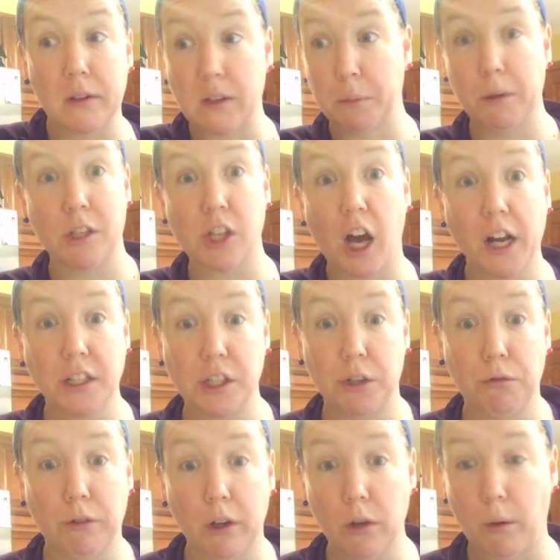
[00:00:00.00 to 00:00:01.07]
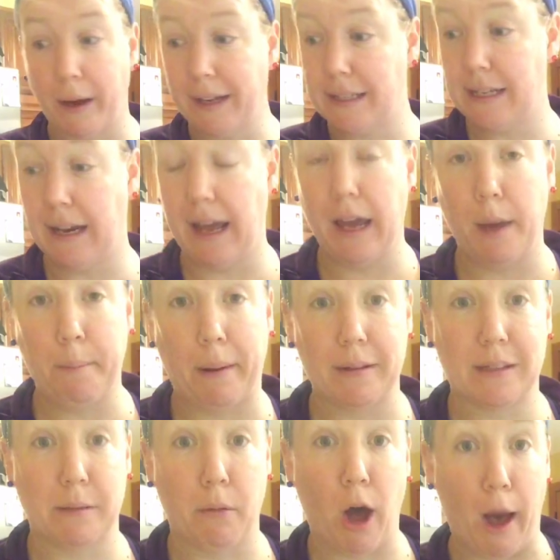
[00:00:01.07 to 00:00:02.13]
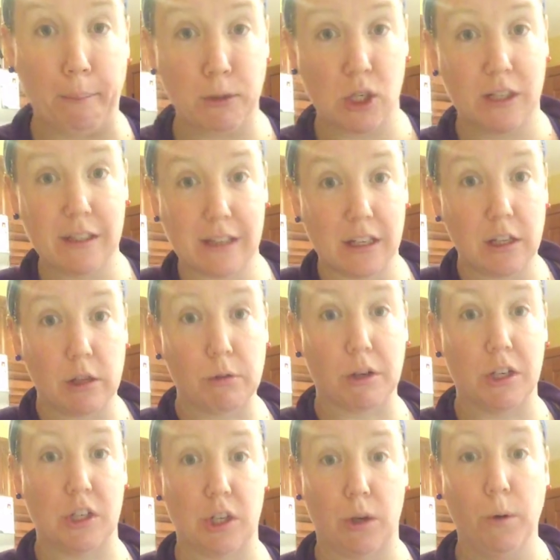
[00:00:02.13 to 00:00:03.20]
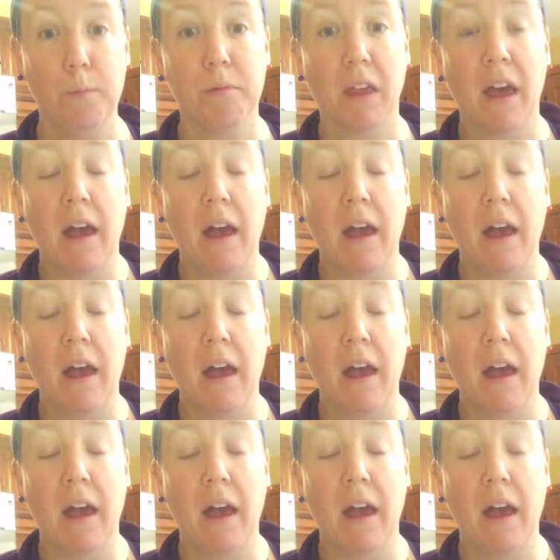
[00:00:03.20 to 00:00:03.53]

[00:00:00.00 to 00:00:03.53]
So I'm going to talk to you real quick today about some options that you can do.